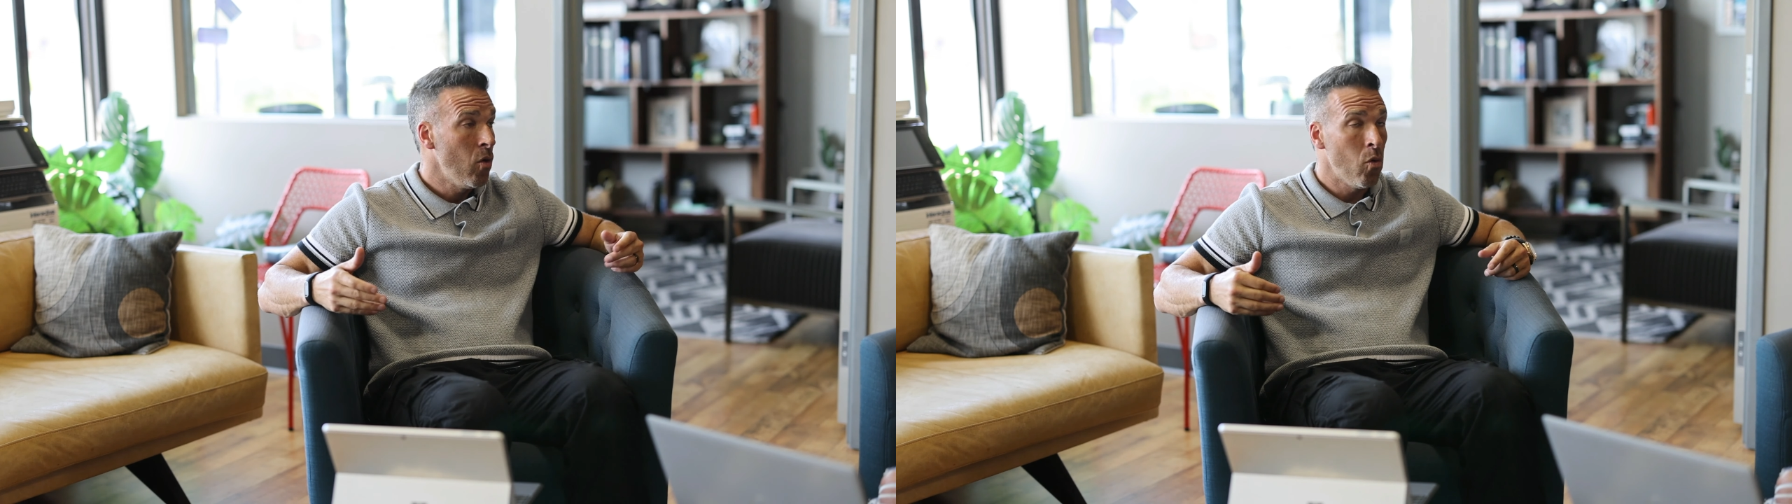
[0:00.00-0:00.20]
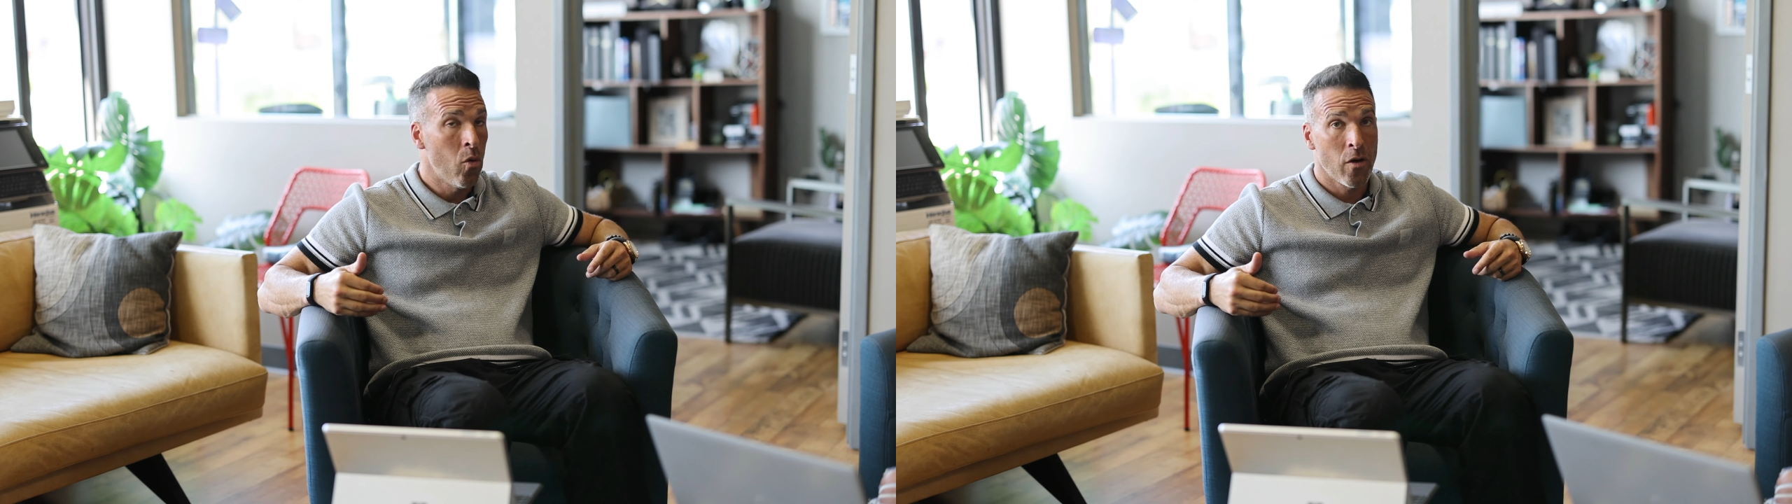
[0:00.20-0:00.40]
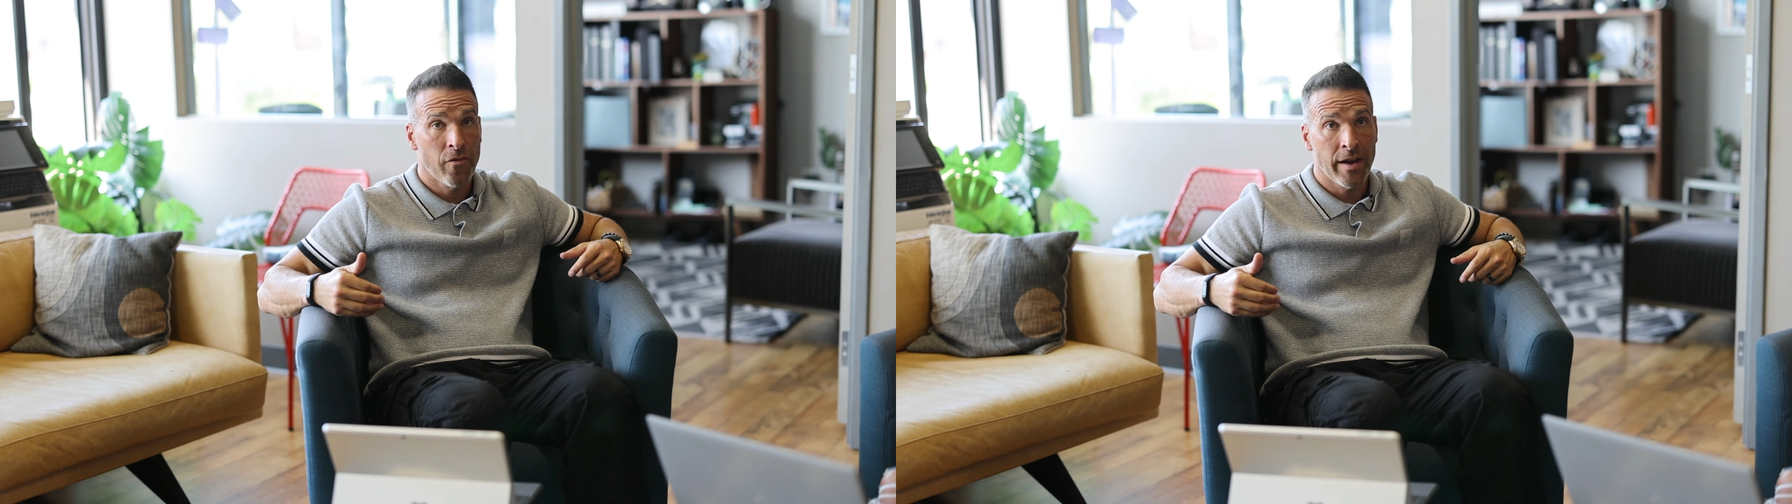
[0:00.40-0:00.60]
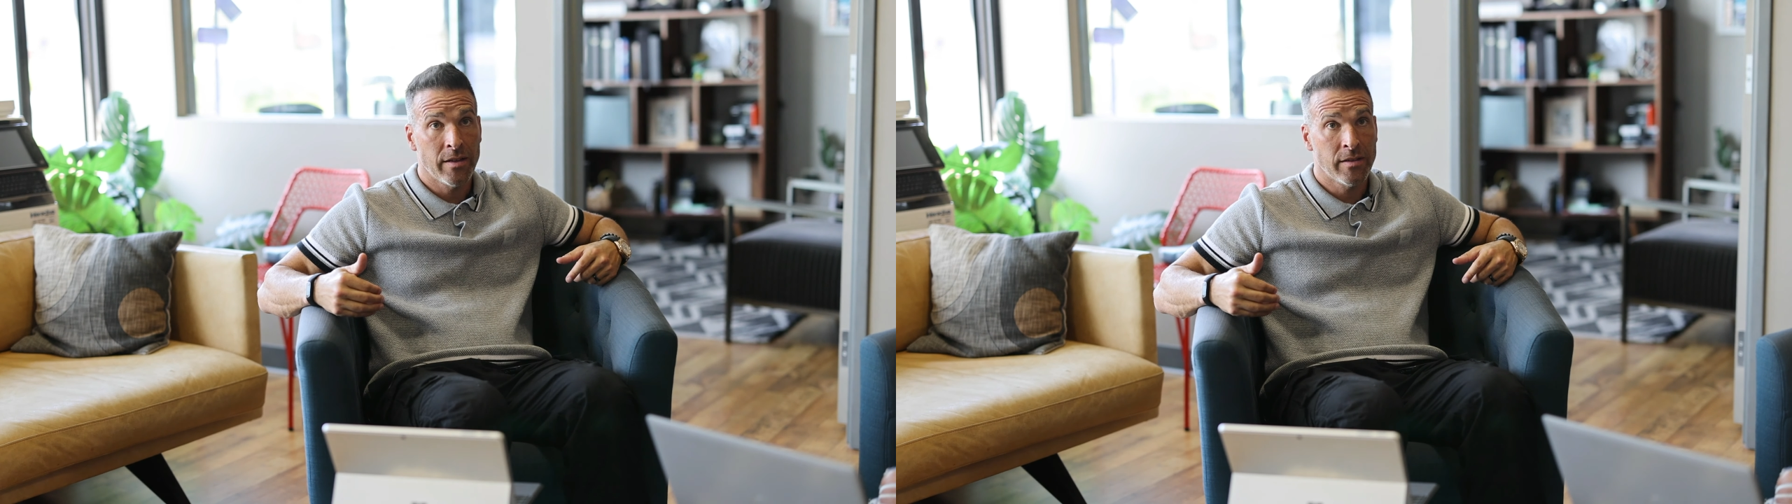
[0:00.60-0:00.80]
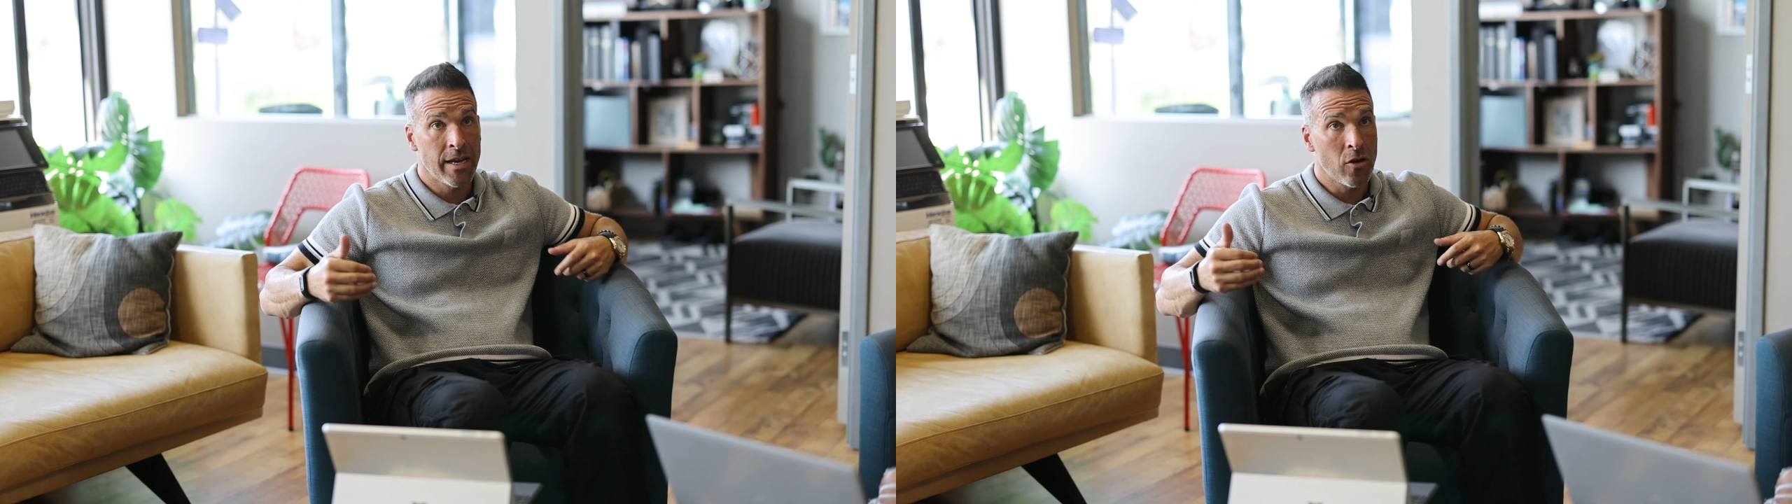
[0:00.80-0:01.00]
Or if I
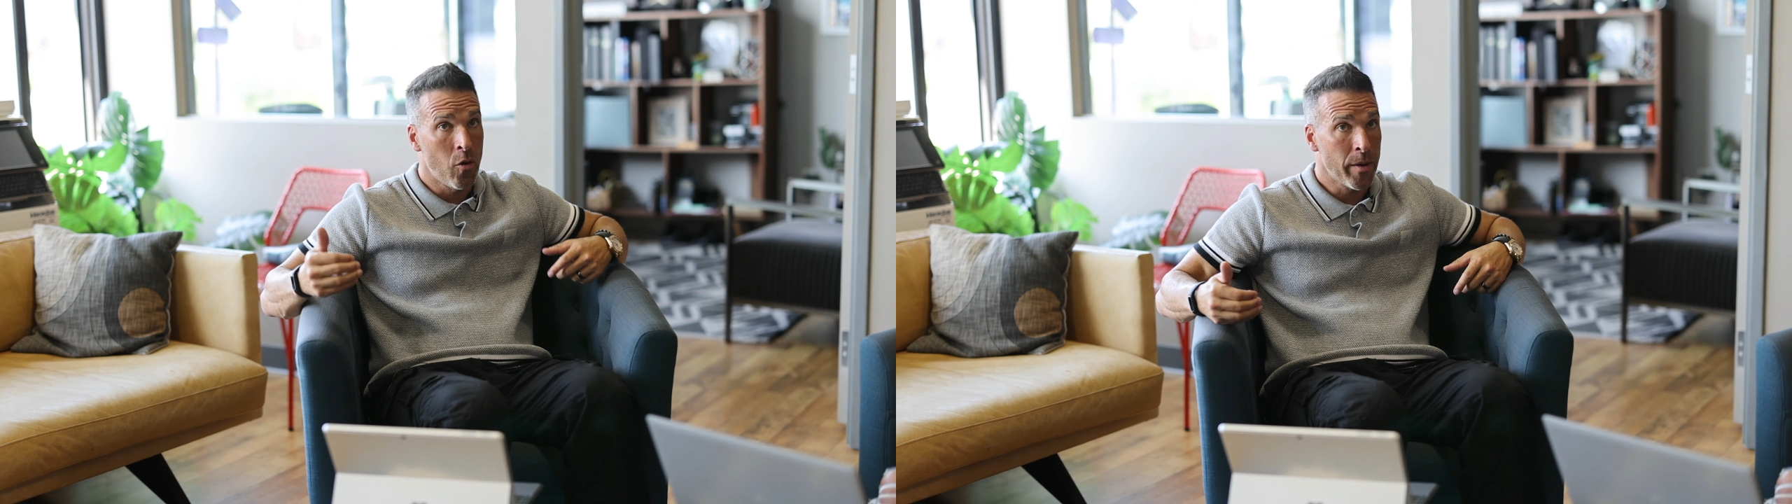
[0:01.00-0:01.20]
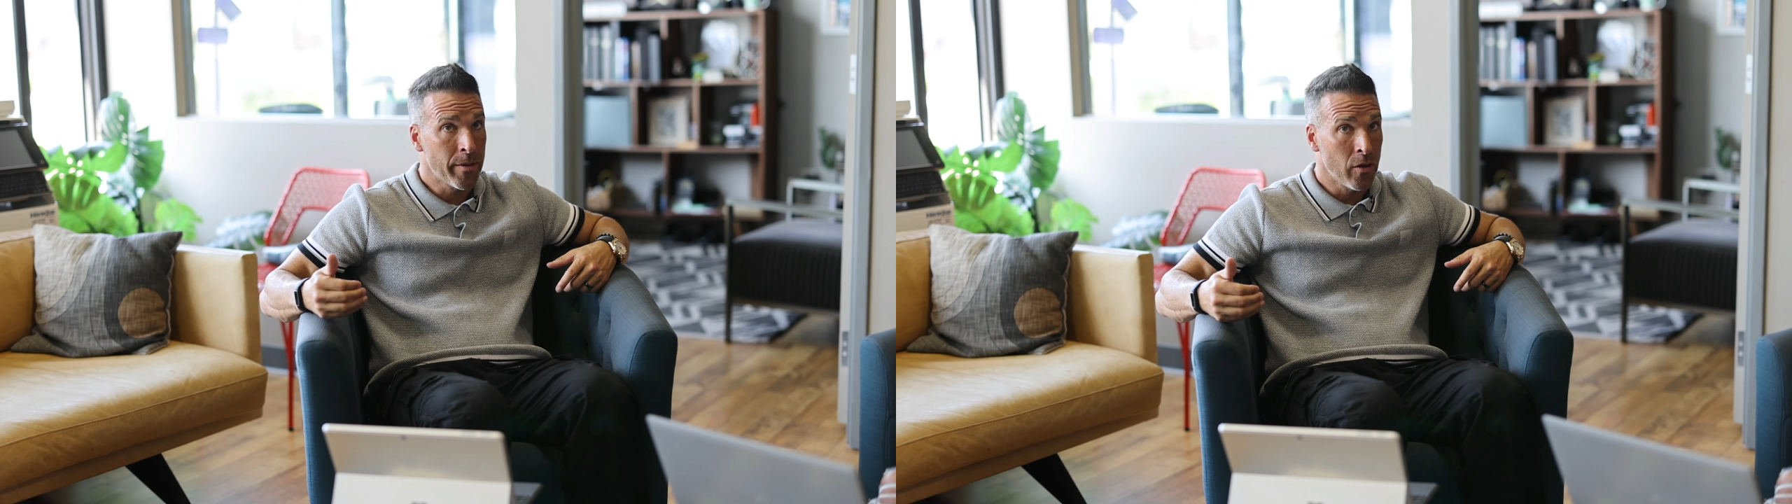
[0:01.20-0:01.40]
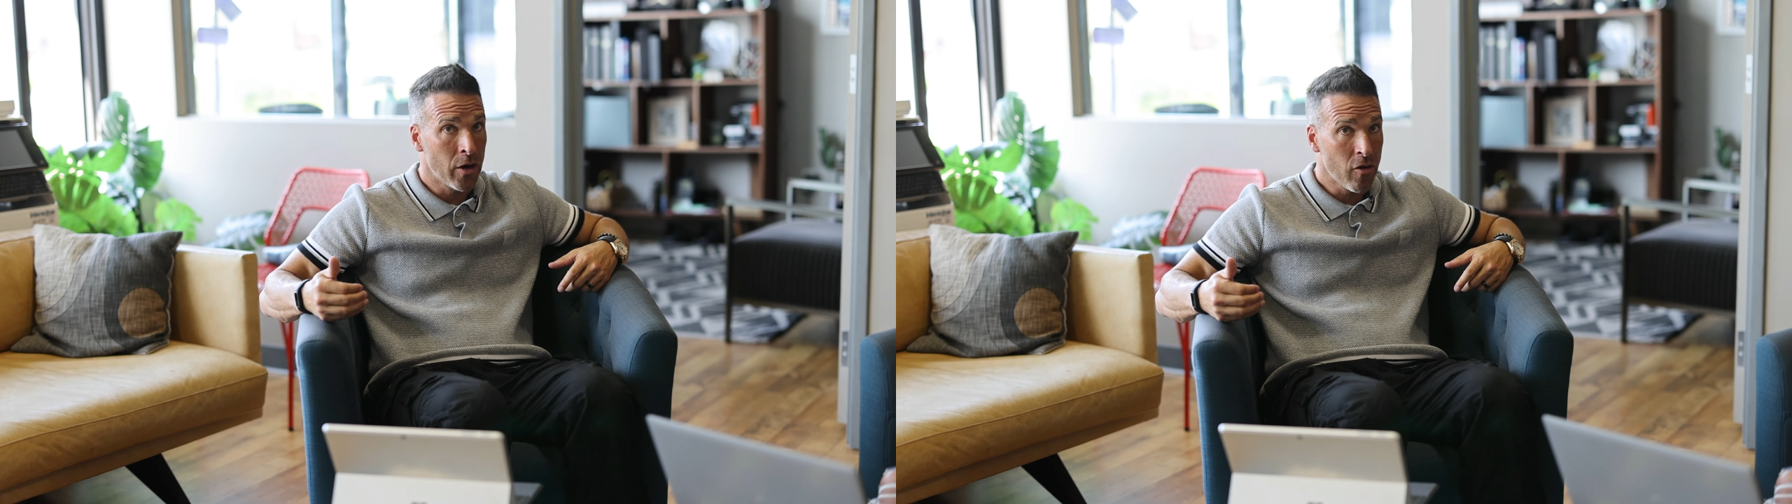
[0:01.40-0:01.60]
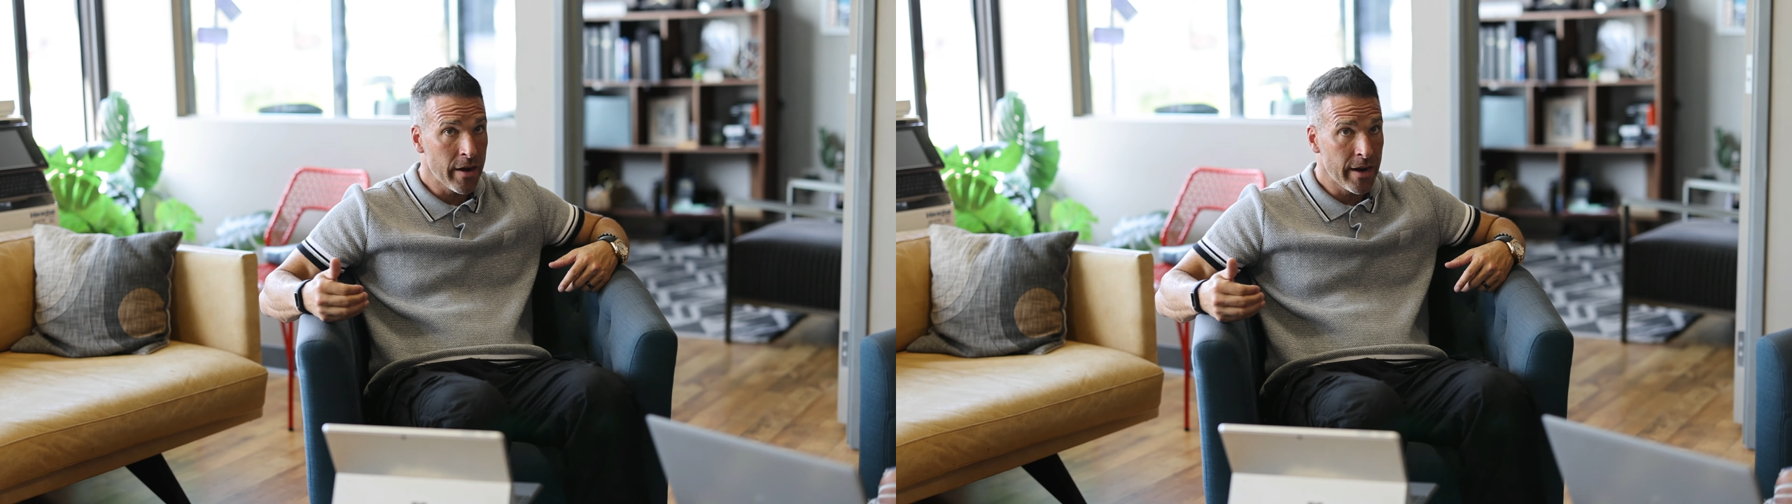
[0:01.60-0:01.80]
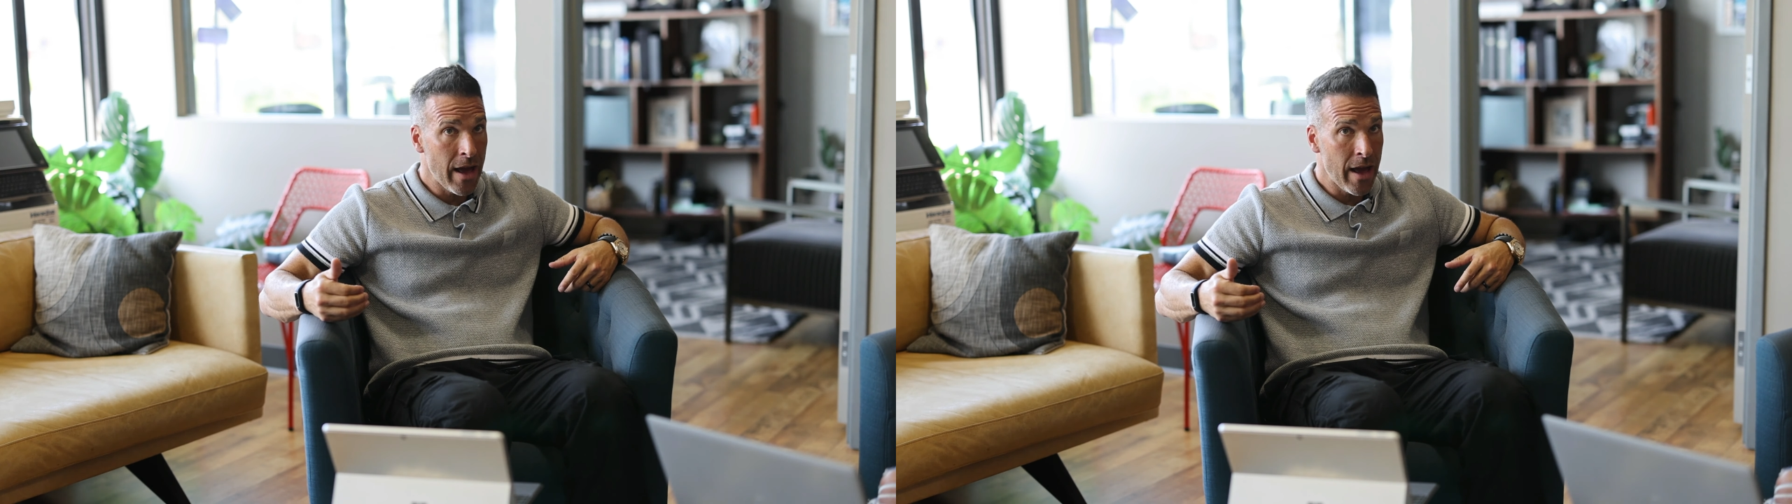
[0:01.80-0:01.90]
take a home equity line of credit